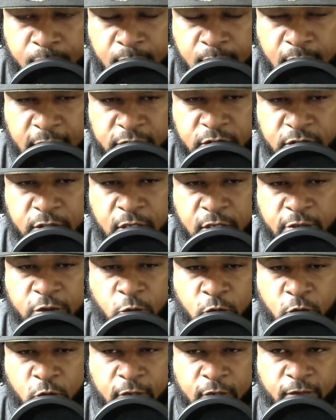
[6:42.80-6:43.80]
That's another
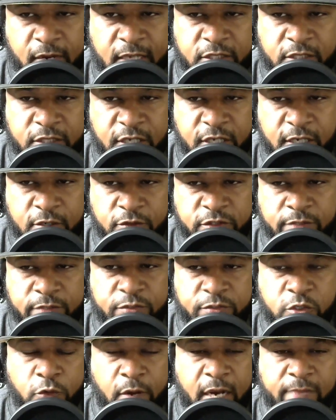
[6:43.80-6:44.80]
one of our channels.
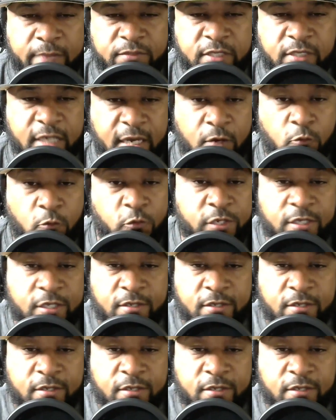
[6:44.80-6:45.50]
Subscribe to that.